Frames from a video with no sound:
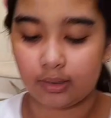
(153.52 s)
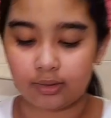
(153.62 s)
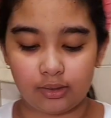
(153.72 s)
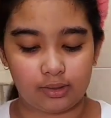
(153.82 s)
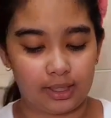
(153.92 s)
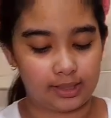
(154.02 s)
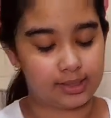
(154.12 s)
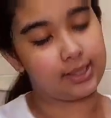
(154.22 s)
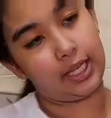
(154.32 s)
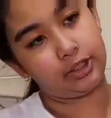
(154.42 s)
To the
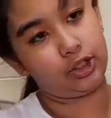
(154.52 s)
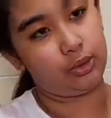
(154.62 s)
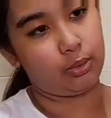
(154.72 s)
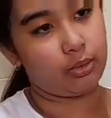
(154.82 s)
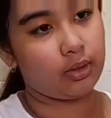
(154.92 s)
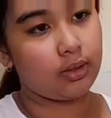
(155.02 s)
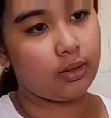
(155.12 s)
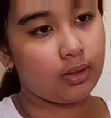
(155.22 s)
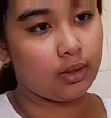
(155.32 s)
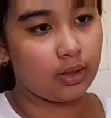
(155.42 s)
inside too.
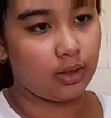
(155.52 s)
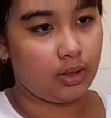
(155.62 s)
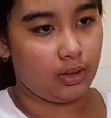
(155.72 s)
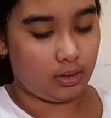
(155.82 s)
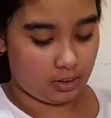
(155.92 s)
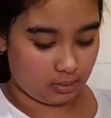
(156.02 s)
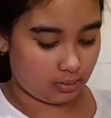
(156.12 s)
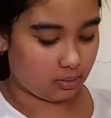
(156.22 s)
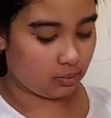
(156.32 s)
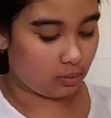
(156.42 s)

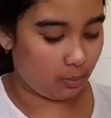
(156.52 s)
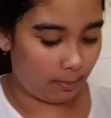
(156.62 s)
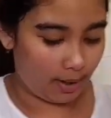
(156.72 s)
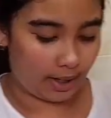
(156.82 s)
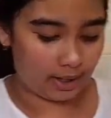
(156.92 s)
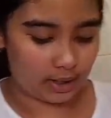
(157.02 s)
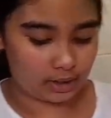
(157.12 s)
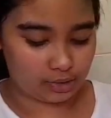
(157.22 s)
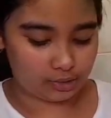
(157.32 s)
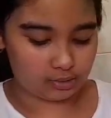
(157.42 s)
So my
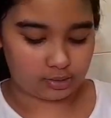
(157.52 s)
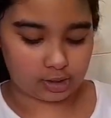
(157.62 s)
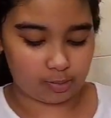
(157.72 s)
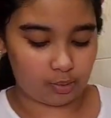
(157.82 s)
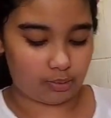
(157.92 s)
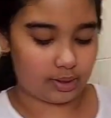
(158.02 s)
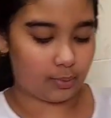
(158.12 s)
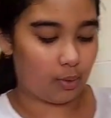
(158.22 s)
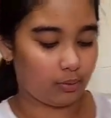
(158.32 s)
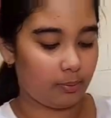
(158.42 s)
smoothie
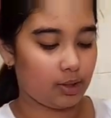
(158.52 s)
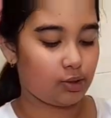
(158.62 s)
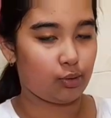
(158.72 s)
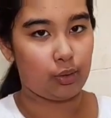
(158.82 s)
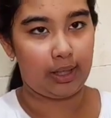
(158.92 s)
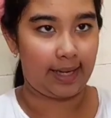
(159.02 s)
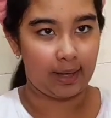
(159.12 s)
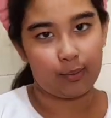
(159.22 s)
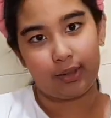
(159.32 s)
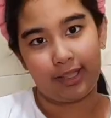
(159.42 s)
won't be so
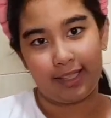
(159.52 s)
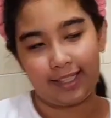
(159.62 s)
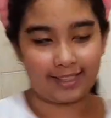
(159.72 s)
liquidy.